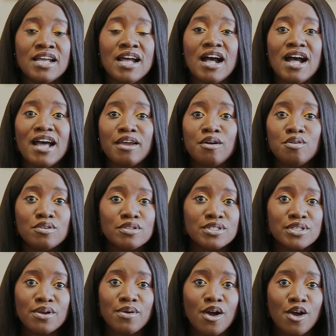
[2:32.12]
I
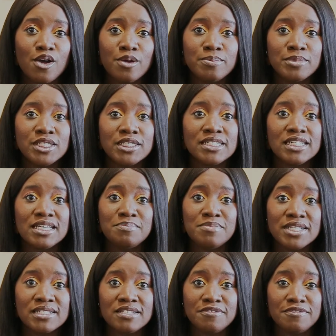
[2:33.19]
also hope to
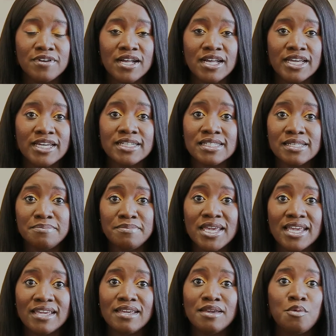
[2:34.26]
demystify, to
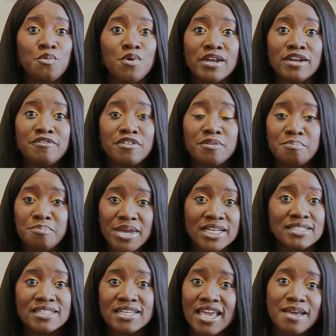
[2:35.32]
me, one of the
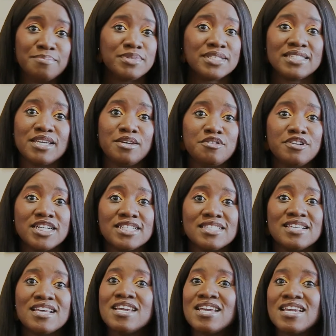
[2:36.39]
best kept secrets
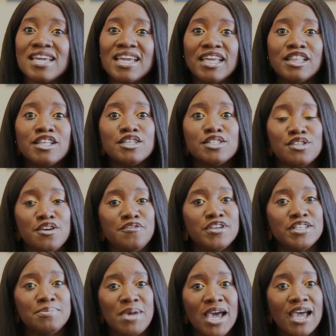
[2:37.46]
in the
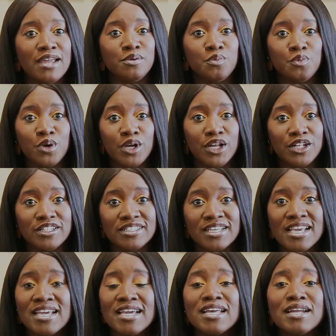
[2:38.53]
surface pattern world.
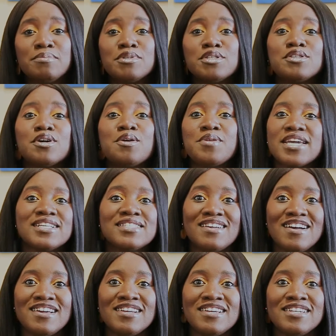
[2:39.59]
And I'm so
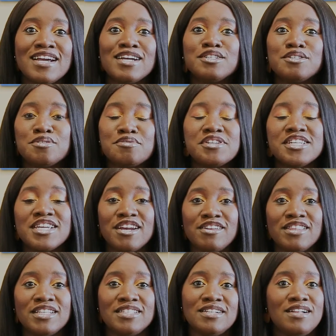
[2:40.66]
excited to share
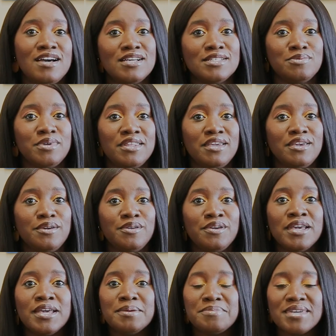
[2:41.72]
this class with you
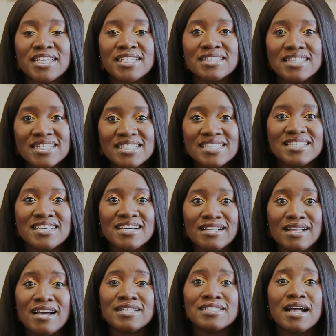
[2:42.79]
because this is the
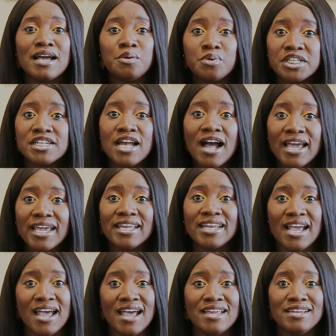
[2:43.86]
class I wish I had
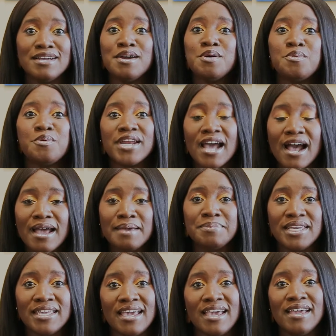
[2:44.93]
had when I
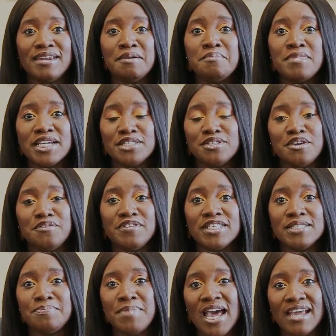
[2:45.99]
began my surface
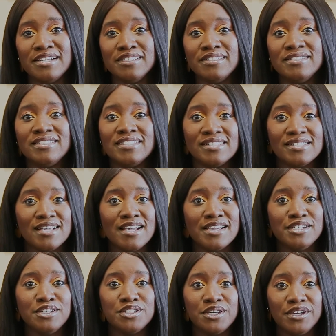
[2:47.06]
pattern design
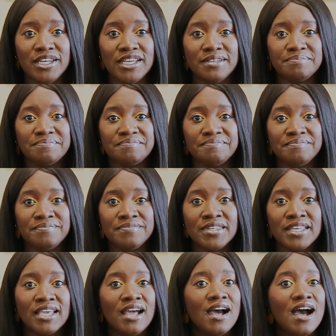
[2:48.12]
journey.
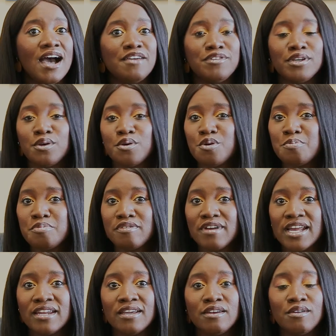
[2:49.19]
I've
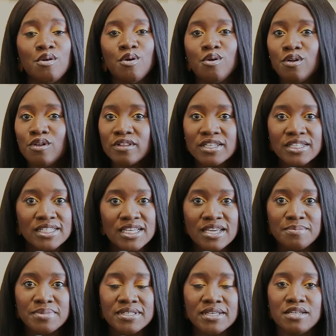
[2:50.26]
incorporated all the
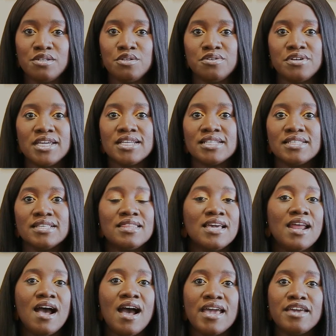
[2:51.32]
tips and tricks that
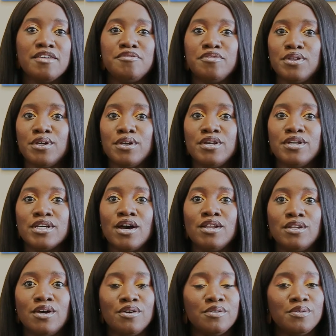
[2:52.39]
I have learned
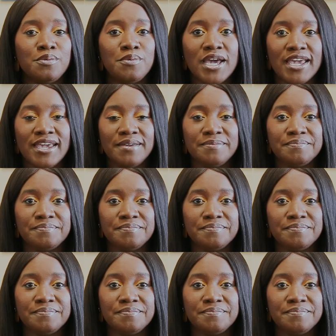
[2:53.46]
along the way.